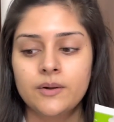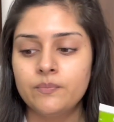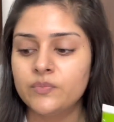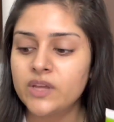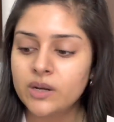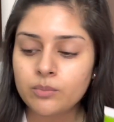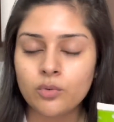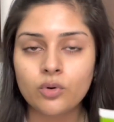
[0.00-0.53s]

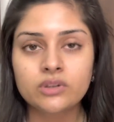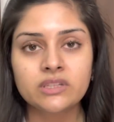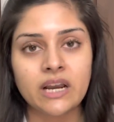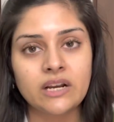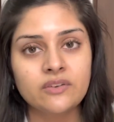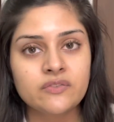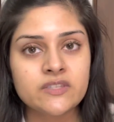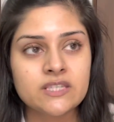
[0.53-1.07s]
They're both
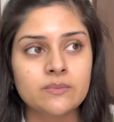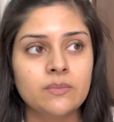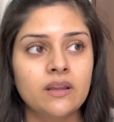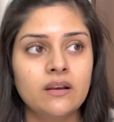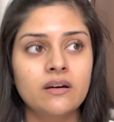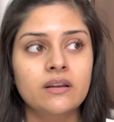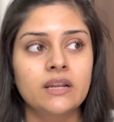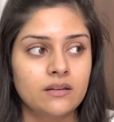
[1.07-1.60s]
kind of
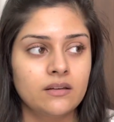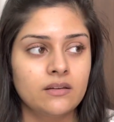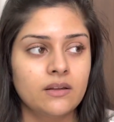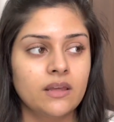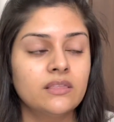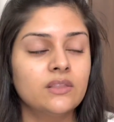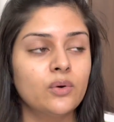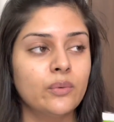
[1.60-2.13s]
similar
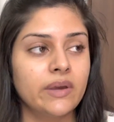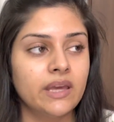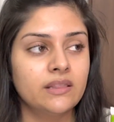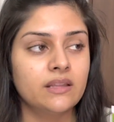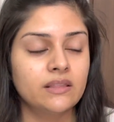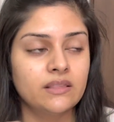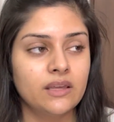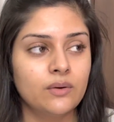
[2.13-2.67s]
in the way
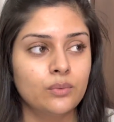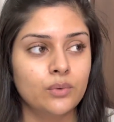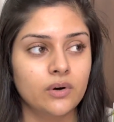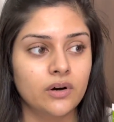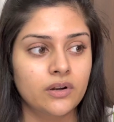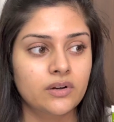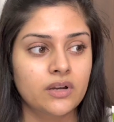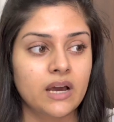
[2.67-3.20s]
that they
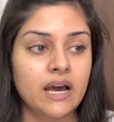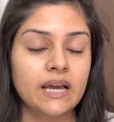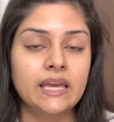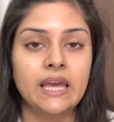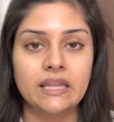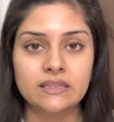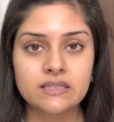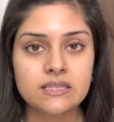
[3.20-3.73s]
work
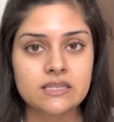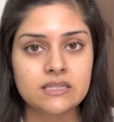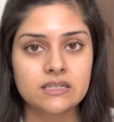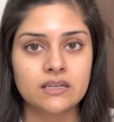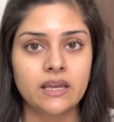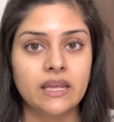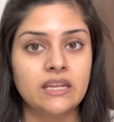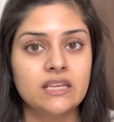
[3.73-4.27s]
against
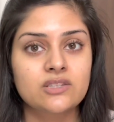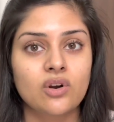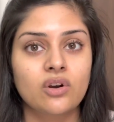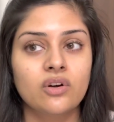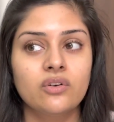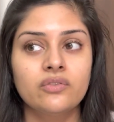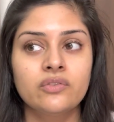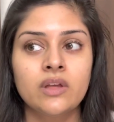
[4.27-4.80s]
any sort
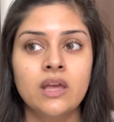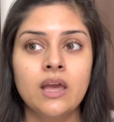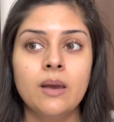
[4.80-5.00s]
of